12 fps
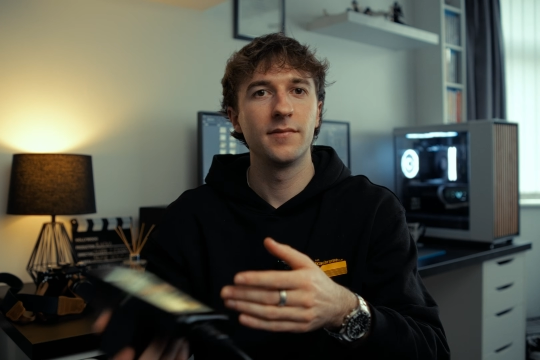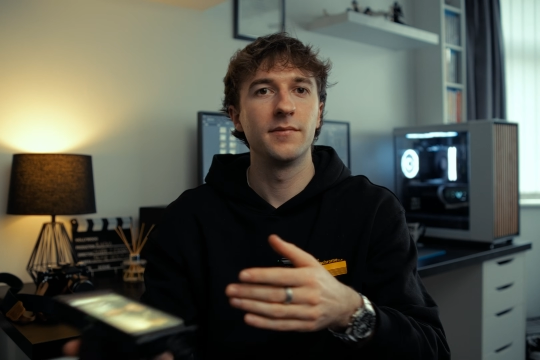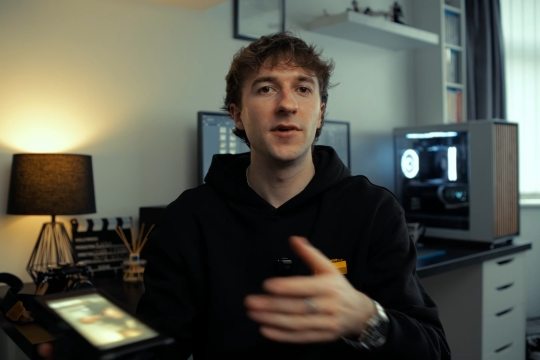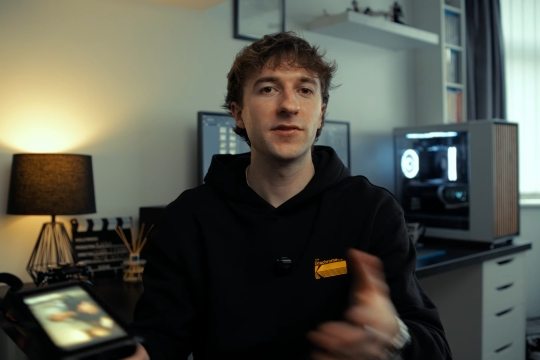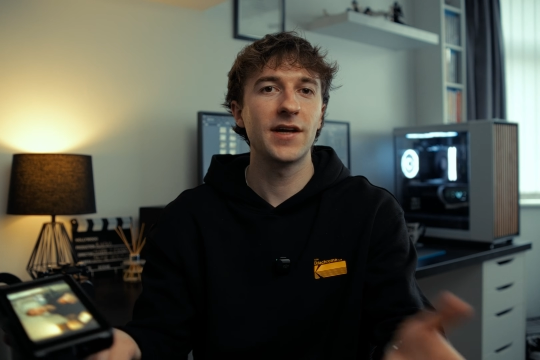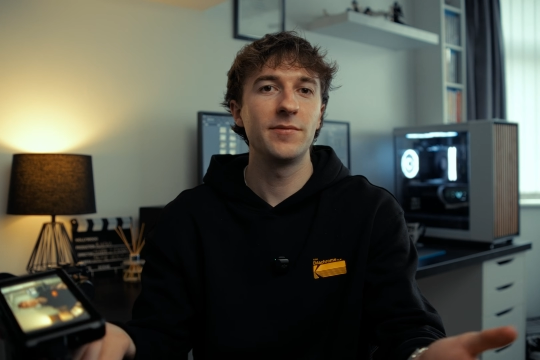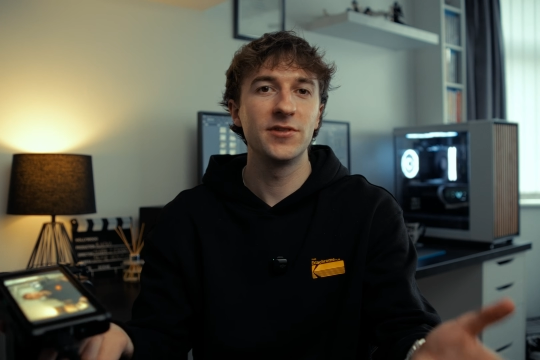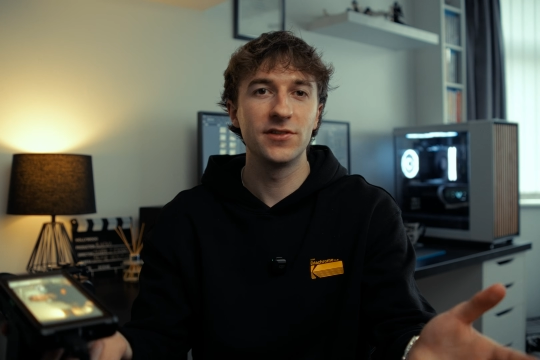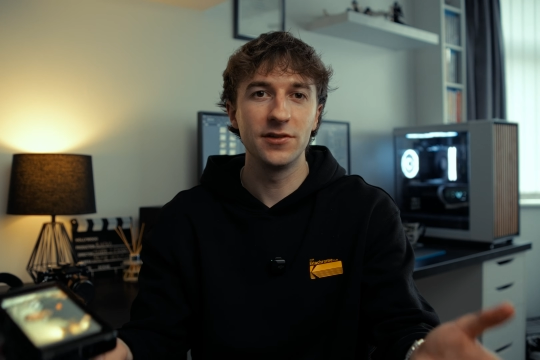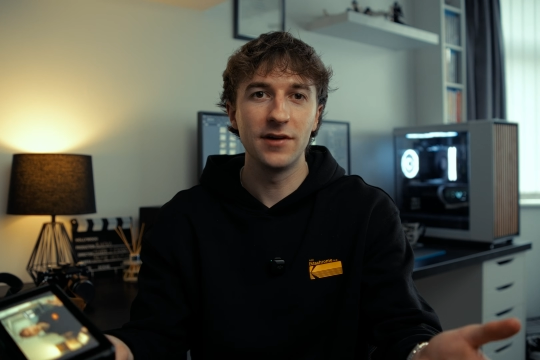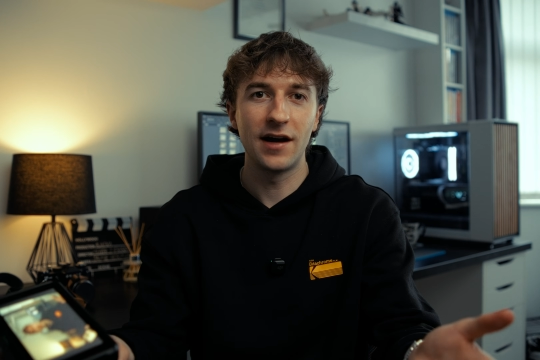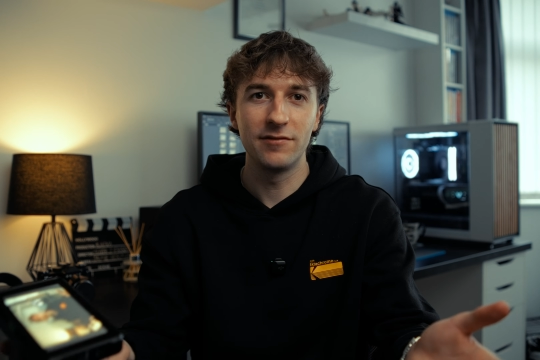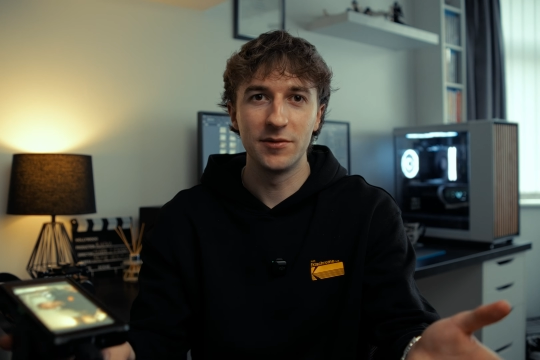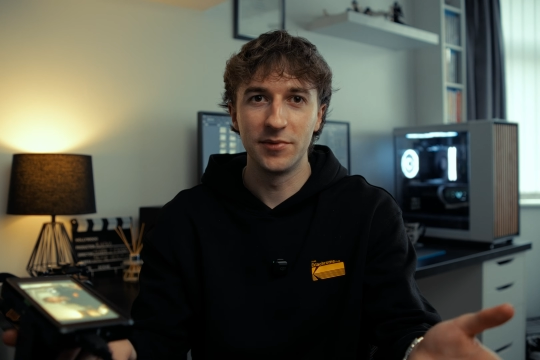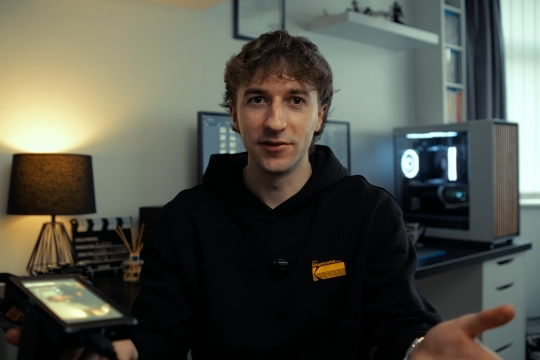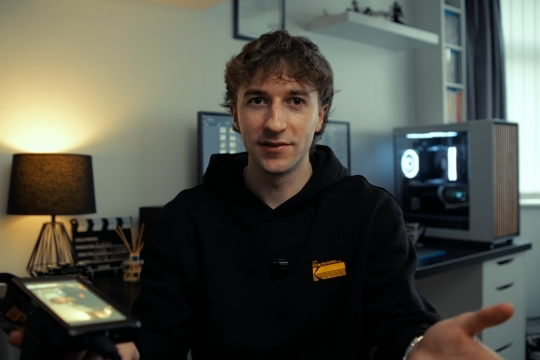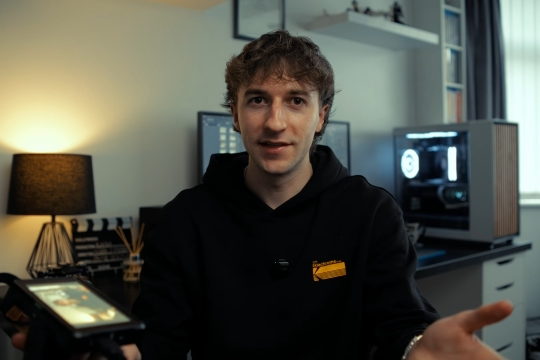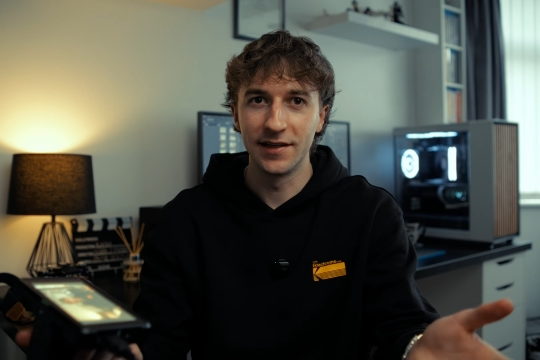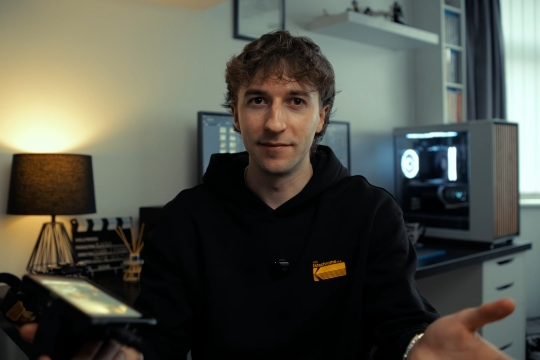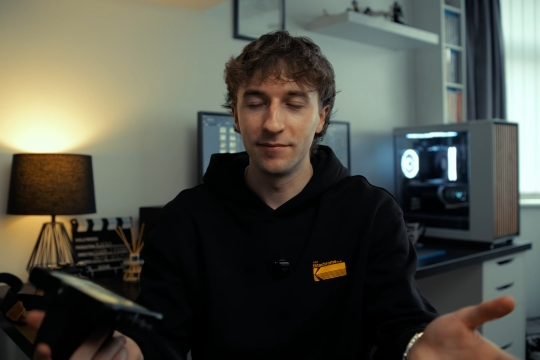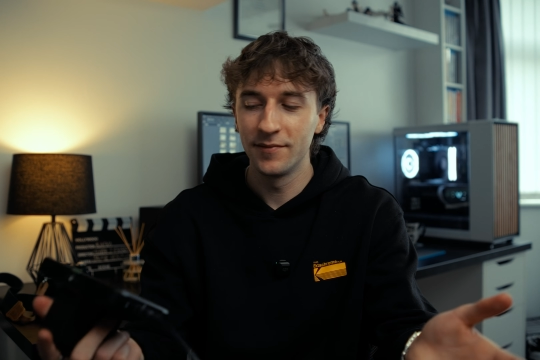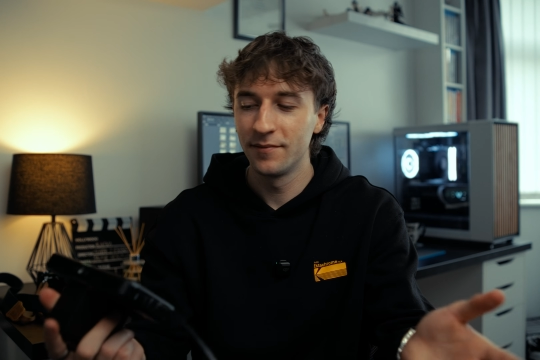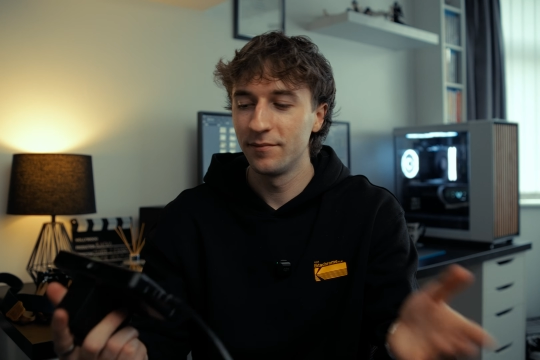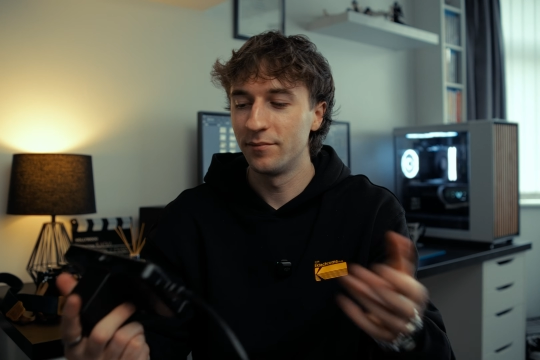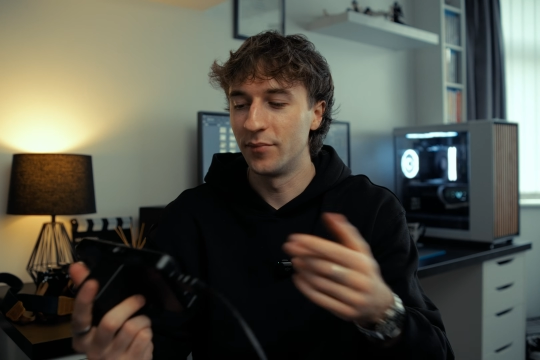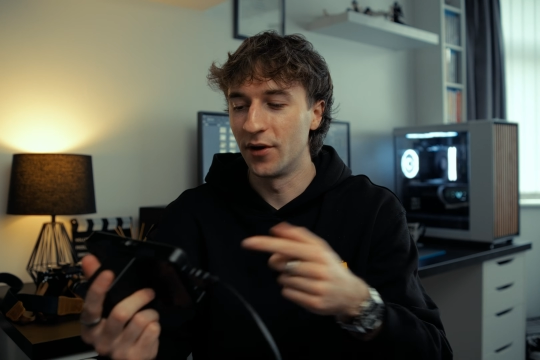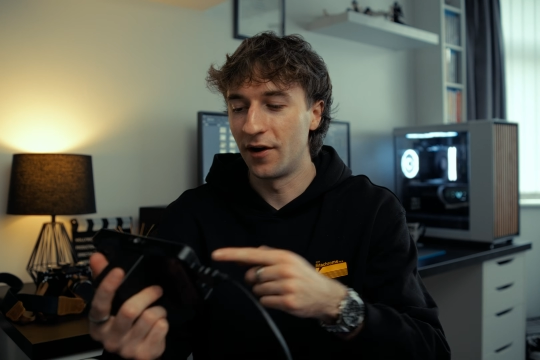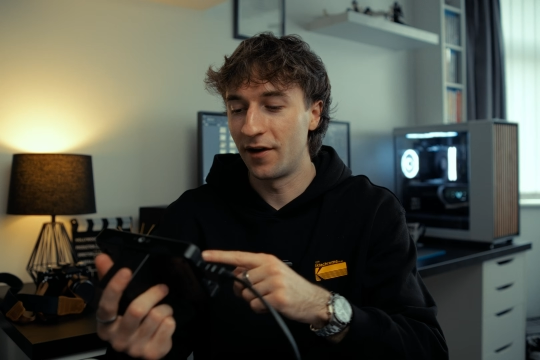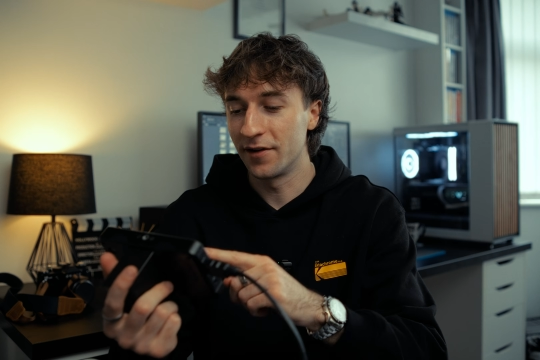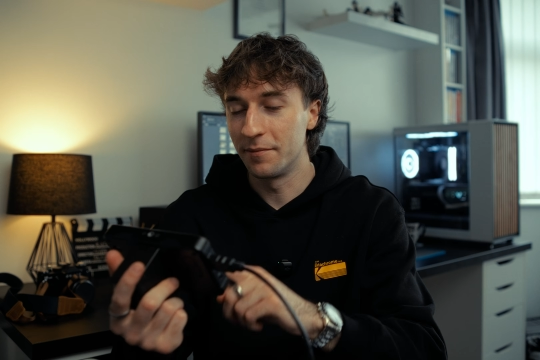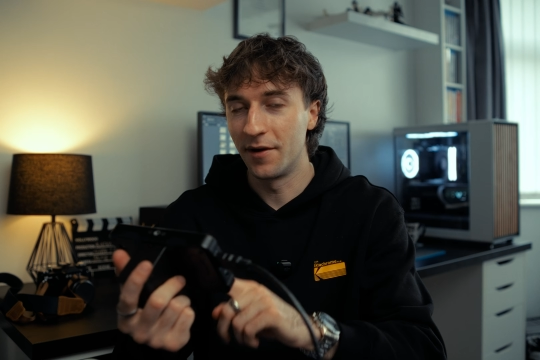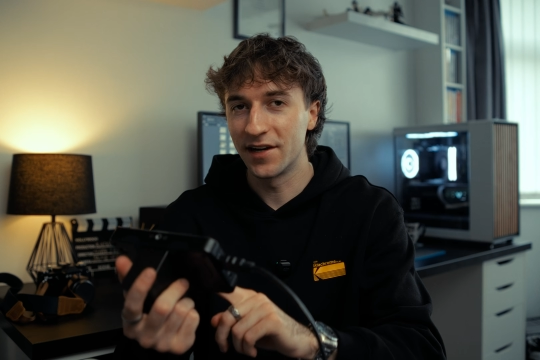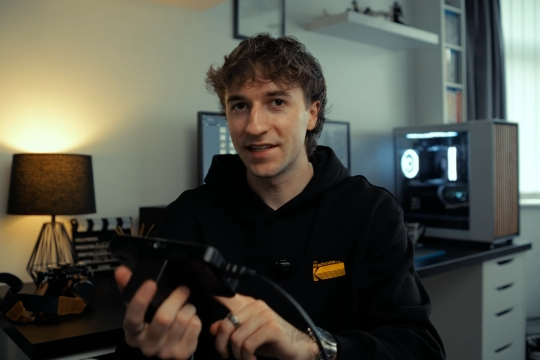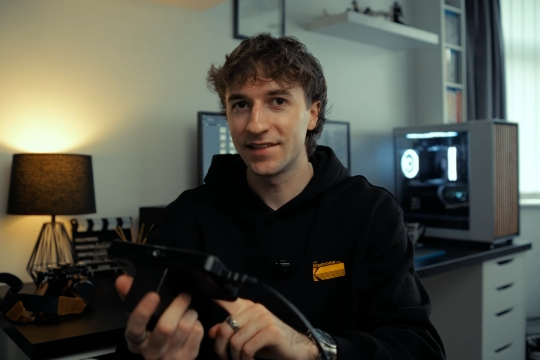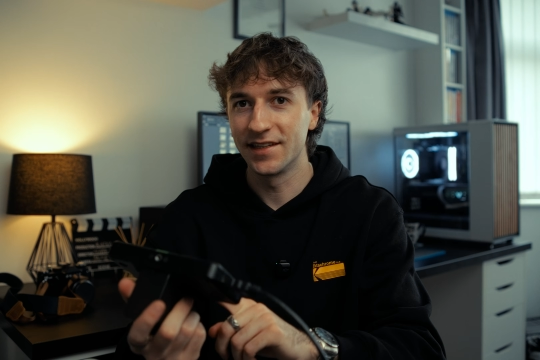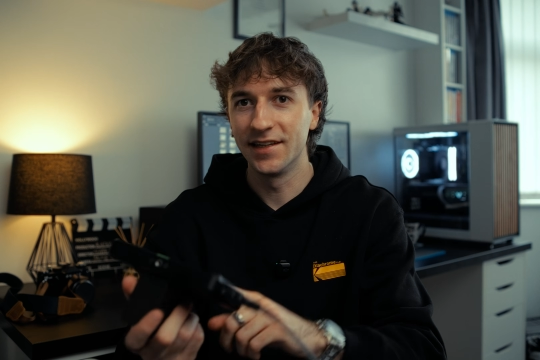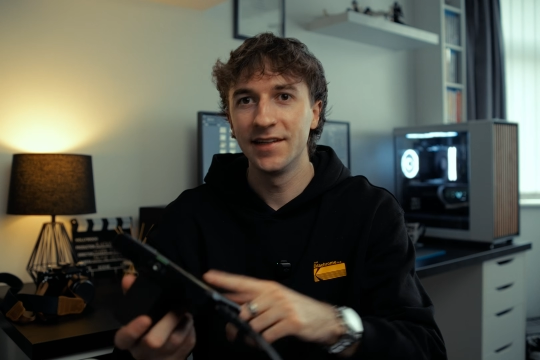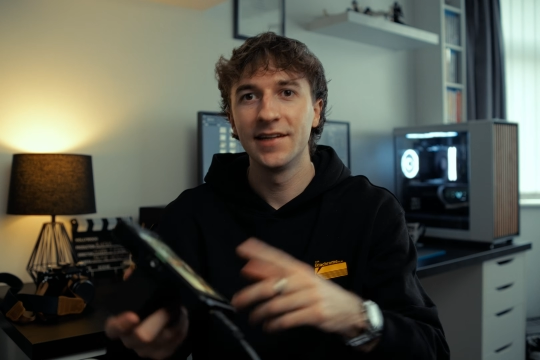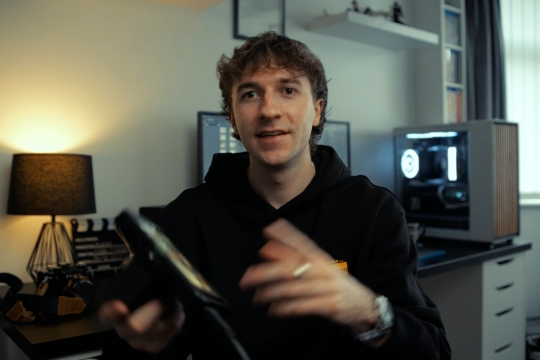Most cameras do have it built in, but on a monitor,